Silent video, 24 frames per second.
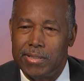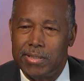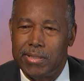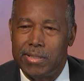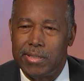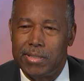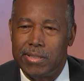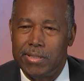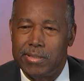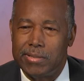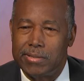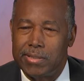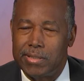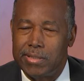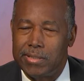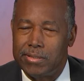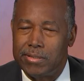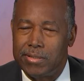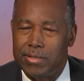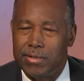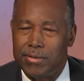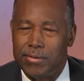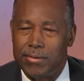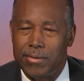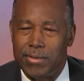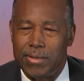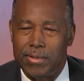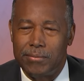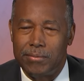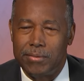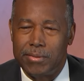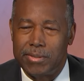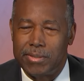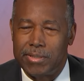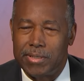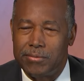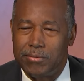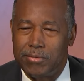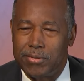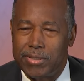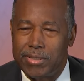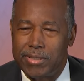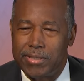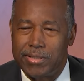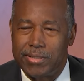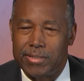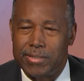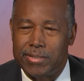And he said, no, I would never
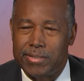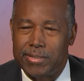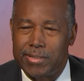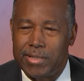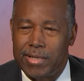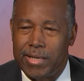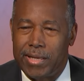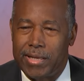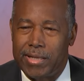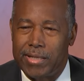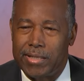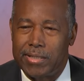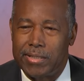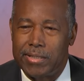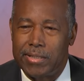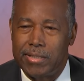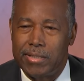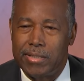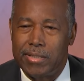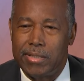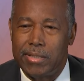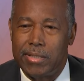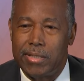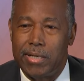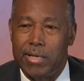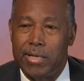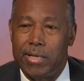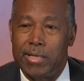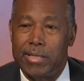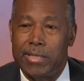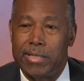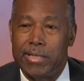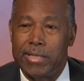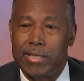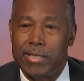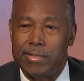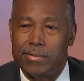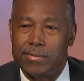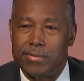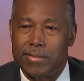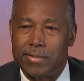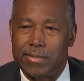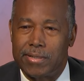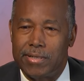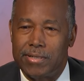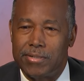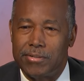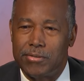get into that unless the
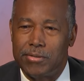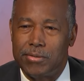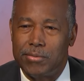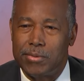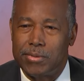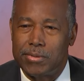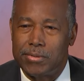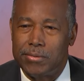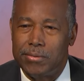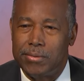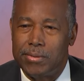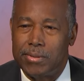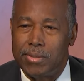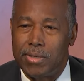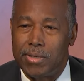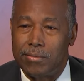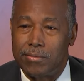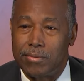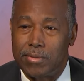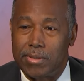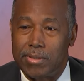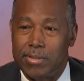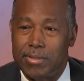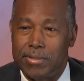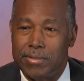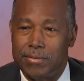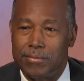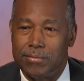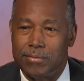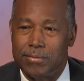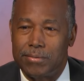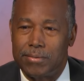country was going off the cliff.